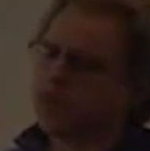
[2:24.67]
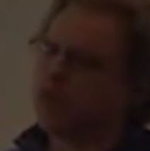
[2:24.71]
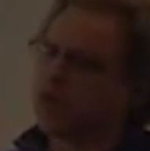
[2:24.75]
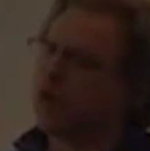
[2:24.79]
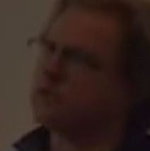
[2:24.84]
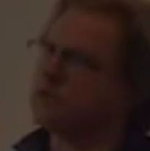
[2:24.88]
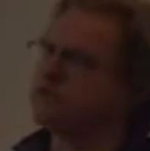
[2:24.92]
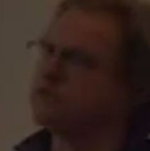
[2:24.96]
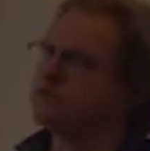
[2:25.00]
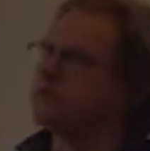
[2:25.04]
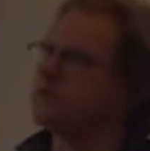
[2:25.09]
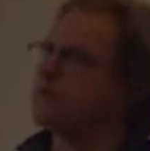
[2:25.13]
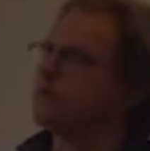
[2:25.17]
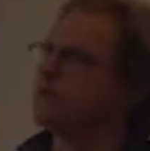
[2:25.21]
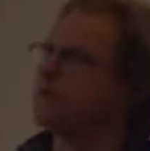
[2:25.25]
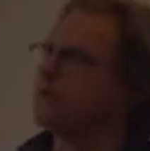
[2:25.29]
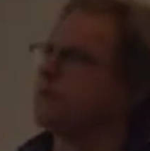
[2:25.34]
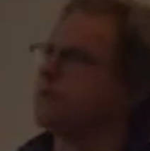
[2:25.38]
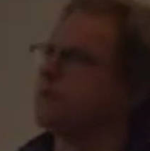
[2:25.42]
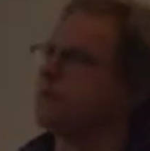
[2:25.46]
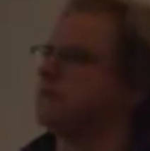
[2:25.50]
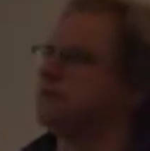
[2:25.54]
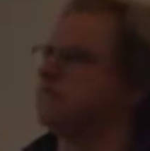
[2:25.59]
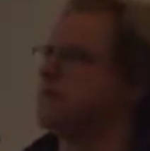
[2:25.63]
Also,
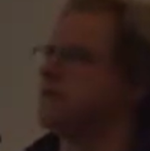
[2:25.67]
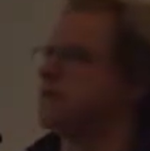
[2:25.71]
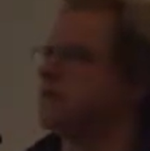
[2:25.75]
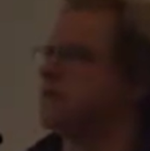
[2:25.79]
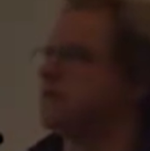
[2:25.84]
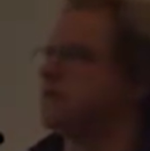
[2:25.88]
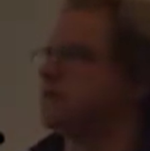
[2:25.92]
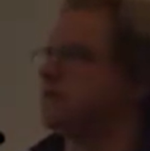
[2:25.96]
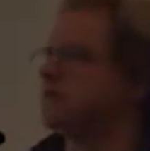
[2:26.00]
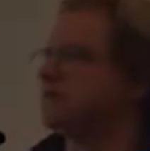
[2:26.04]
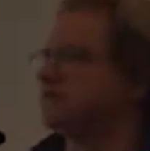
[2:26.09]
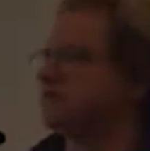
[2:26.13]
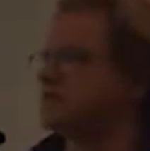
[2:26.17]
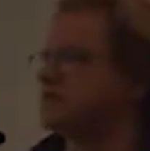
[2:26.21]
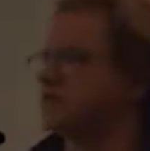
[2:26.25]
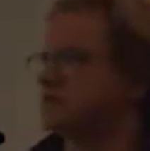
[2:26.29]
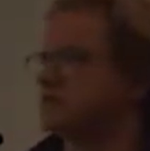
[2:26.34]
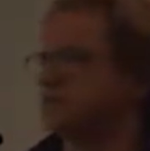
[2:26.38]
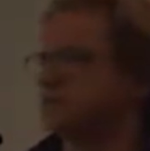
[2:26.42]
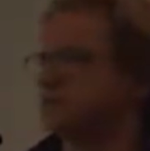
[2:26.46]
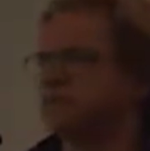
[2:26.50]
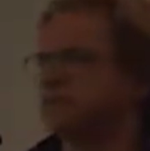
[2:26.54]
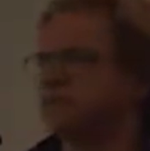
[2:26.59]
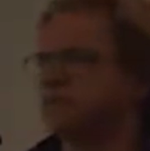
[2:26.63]
in the environmental
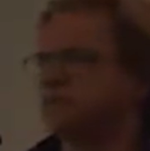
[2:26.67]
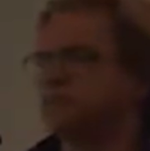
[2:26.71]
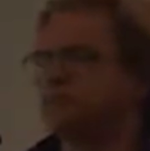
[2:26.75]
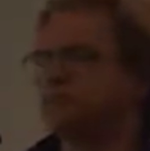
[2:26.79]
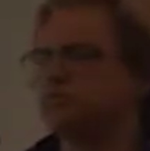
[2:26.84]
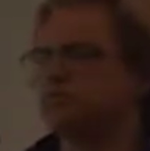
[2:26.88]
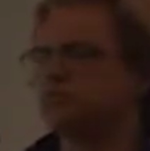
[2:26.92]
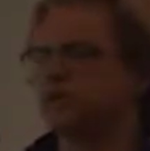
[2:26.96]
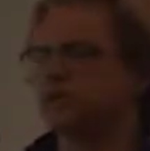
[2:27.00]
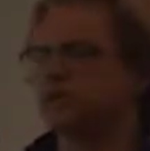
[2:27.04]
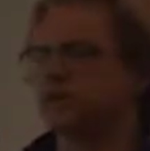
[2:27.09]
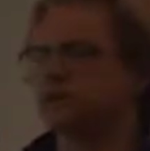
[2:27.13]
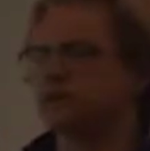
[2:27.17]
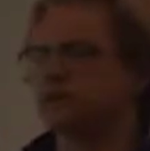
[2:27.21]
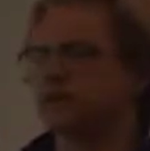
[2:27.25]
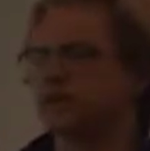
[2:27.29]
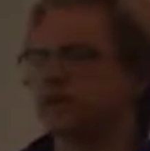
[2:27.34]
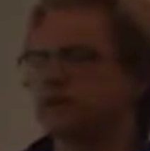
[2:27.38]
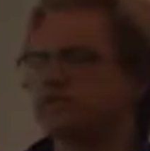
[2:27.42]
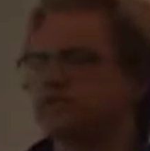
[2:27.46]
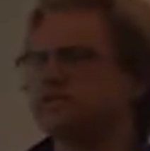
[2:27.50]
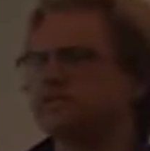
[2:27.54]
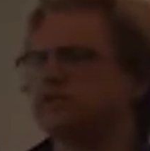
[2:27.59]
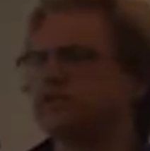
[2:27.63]
assessment
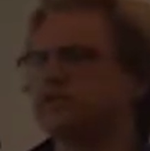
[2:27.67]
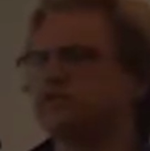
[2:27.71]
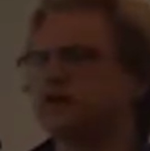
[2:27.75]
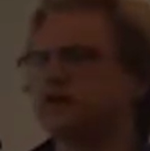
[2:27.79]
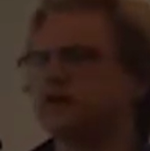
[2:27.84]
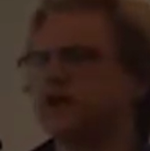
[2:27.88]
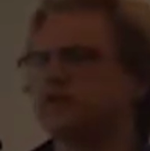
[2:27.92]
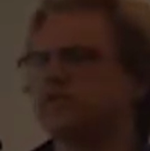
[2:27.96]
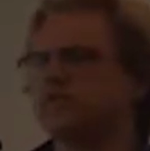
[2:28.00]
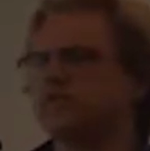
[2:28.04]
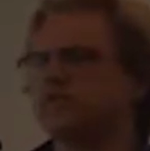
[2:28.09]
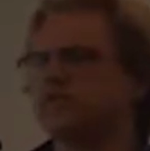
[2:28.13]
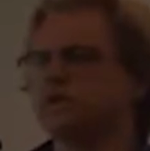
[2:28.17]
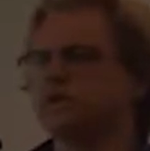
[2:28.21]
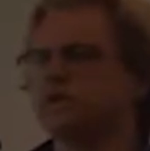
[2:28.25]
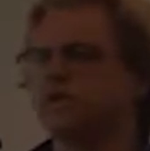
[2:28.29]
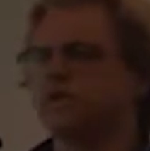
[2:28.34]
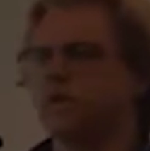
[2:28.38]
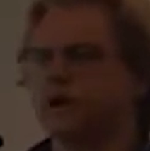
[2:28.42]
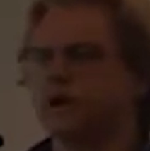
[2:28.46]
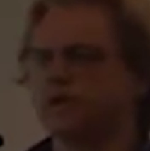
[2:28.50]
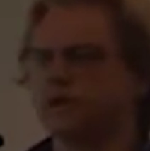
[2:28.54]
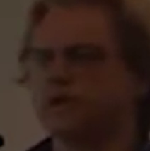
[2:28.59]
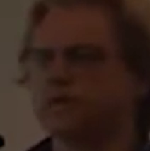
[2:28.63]
process, you have a
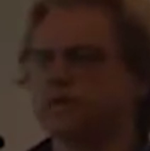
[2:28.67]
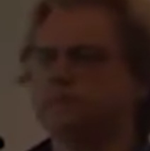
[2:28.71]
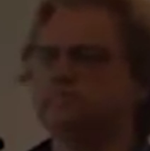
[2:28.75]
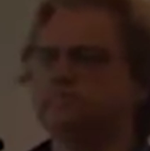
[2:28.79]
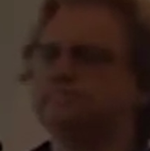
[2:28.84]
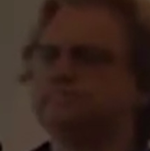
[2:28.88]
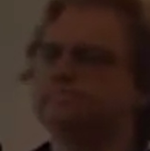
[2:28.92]
requirement